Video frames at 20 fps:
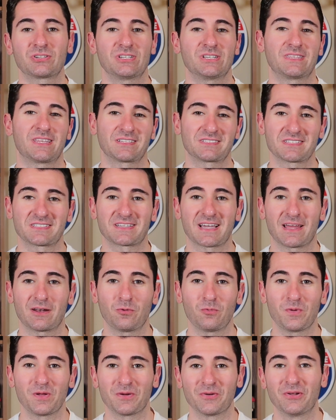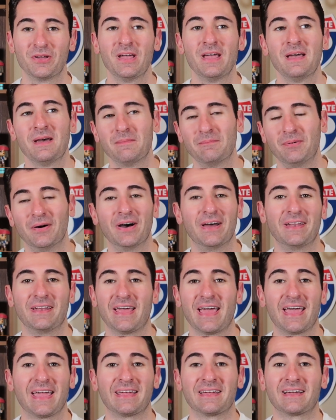She thinks it's kind of weird, but
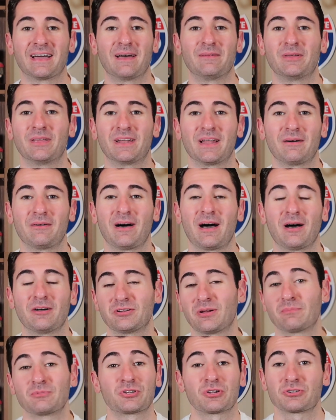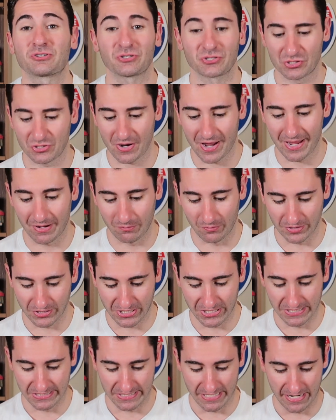hey, I mean, I'm sure she'll try it once
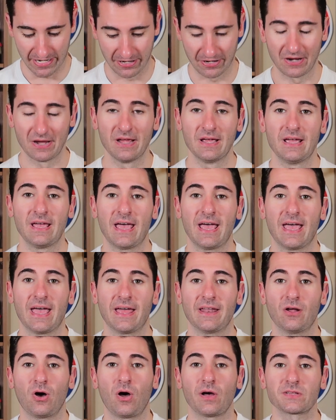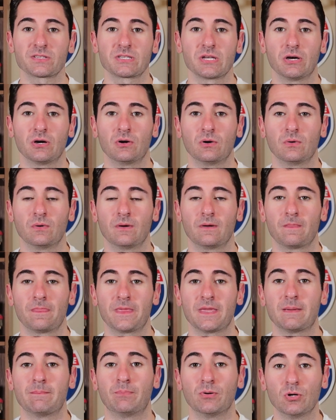she's there. And also,
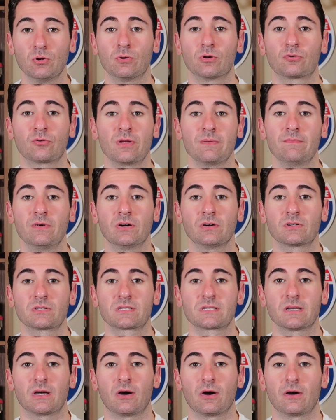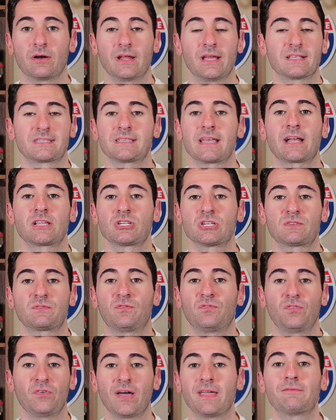the blue and green milks it's not just
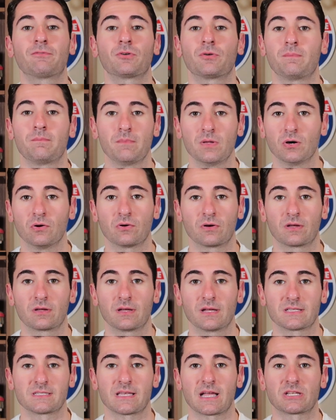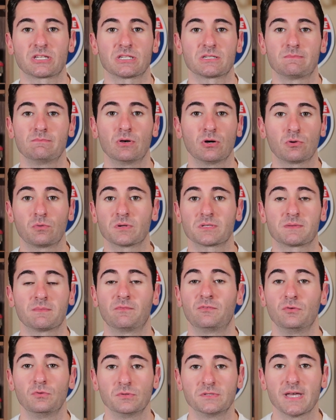flavored milk. It's not just milk with some
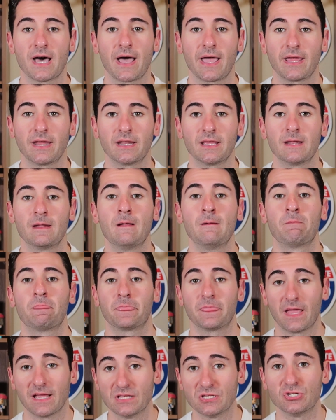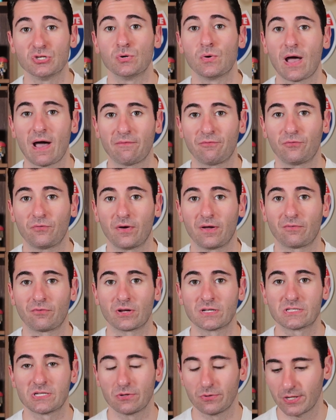food dye in it. They do have
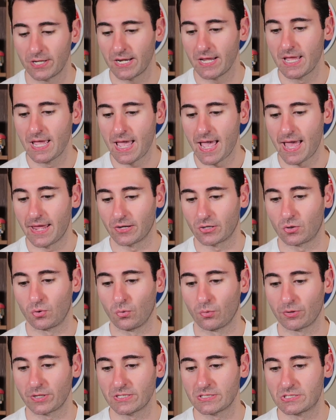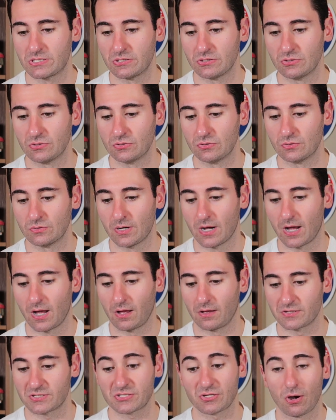flavoring to it. And according to
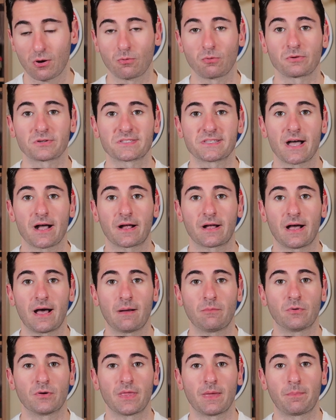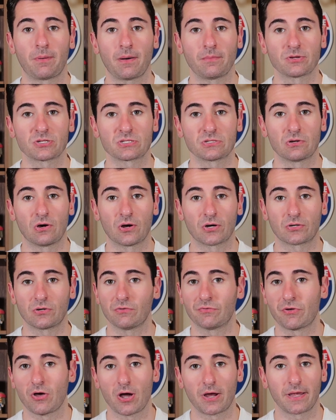StarWars.com, where they published an
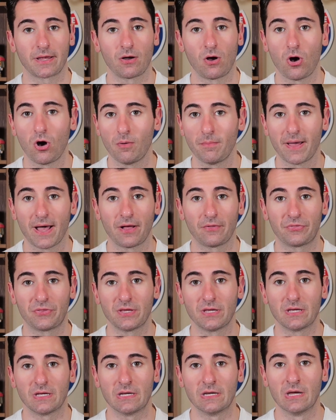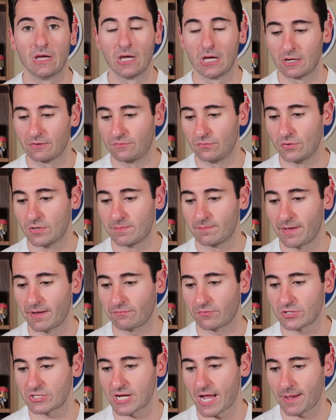article talking all about the food and
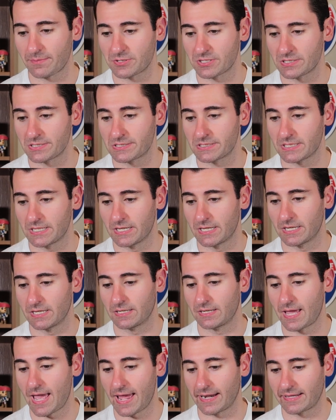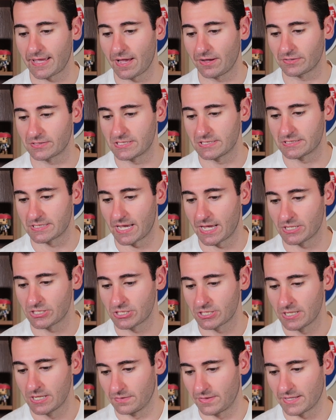beverage options at Galaxy's
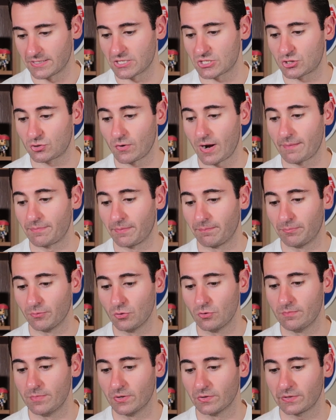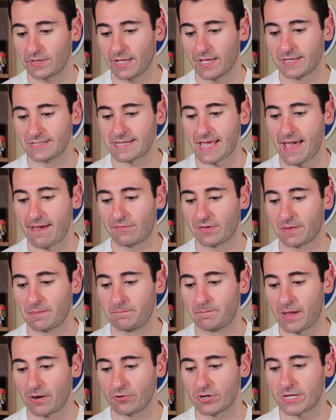Edge, they describe the blue milk as having
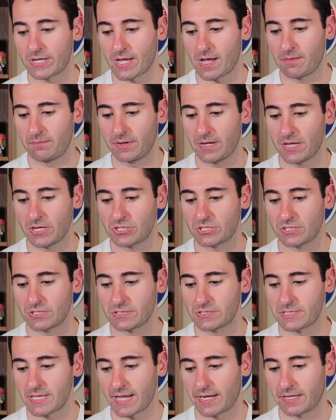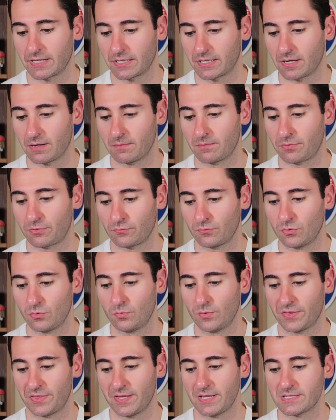berry combinations that can come through
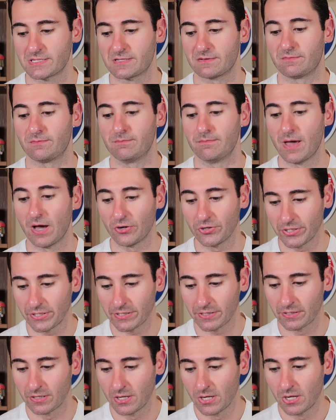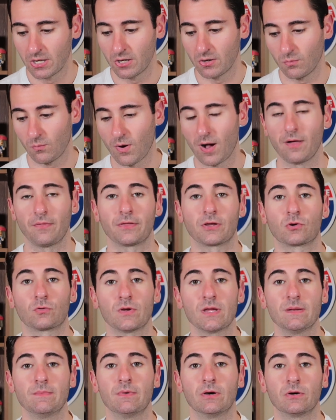with hints of melon, while the
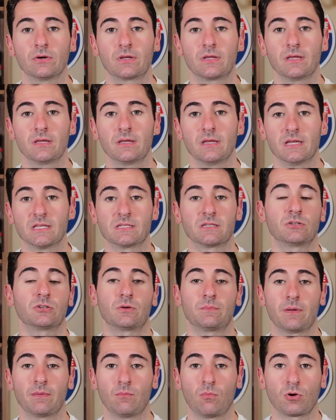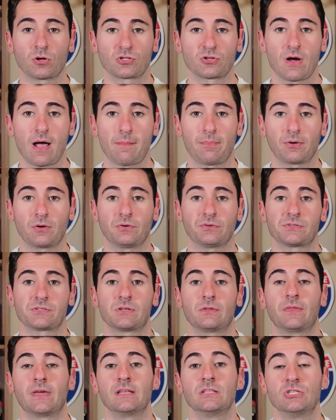green milk is a little bit more tropical.
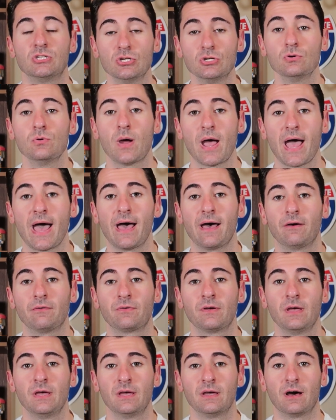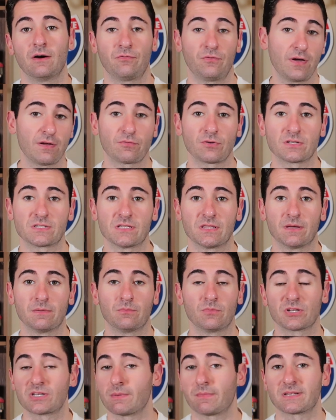So they do have a flavoring to
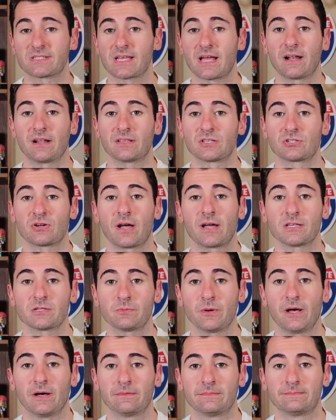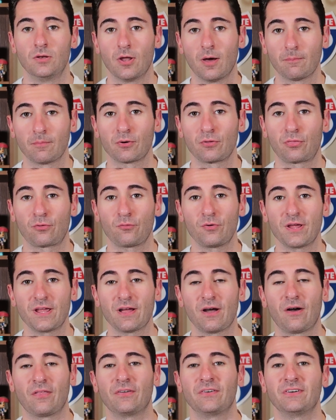them, which I'm excited to try as well. Number
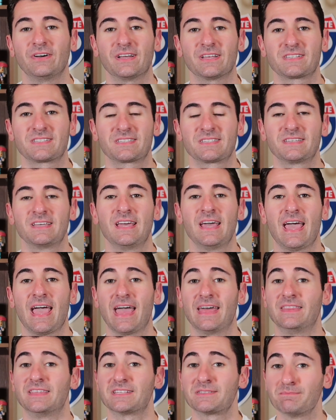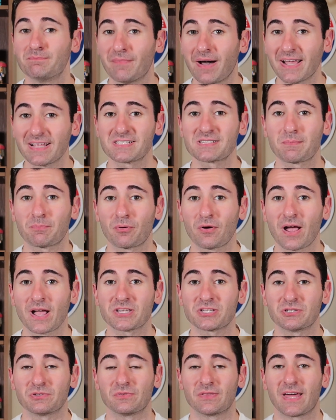3 on the list, and this might
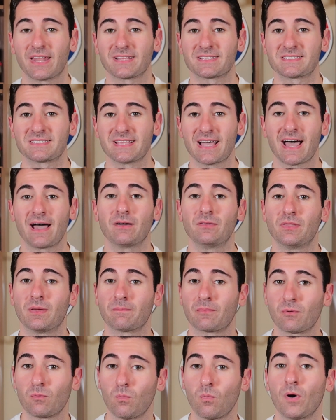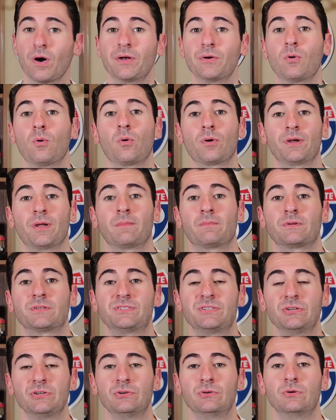surprise you that it's not number 1 or number
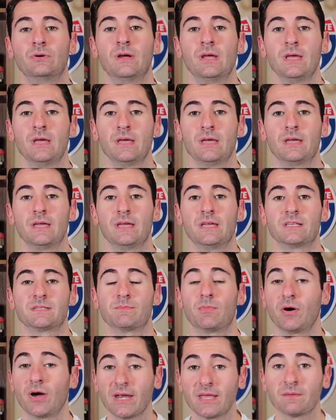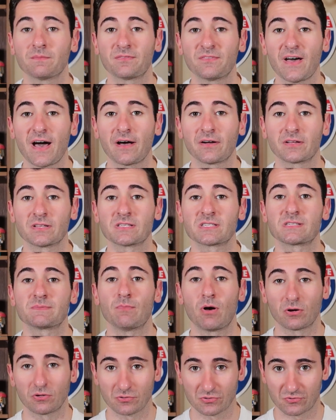2, is Millennium Falcon
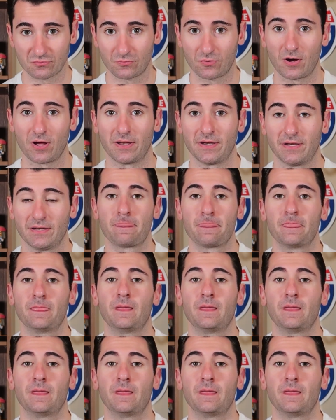Smuggler's Run.